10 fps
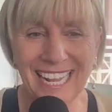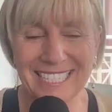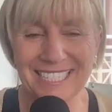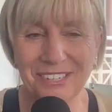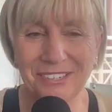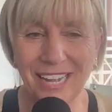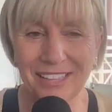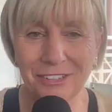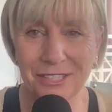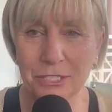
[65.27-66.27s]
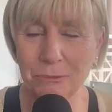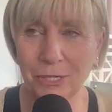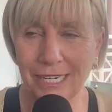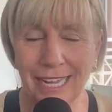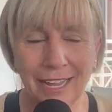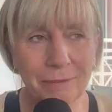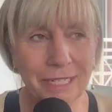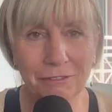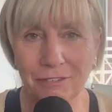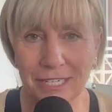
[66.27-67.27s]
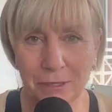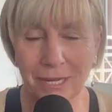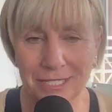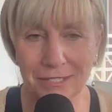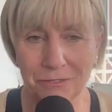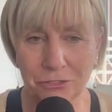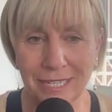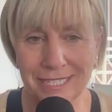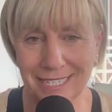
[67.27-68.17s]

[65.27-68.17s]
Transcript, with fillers: And so I thought this morning, how am I going to find a positive trend?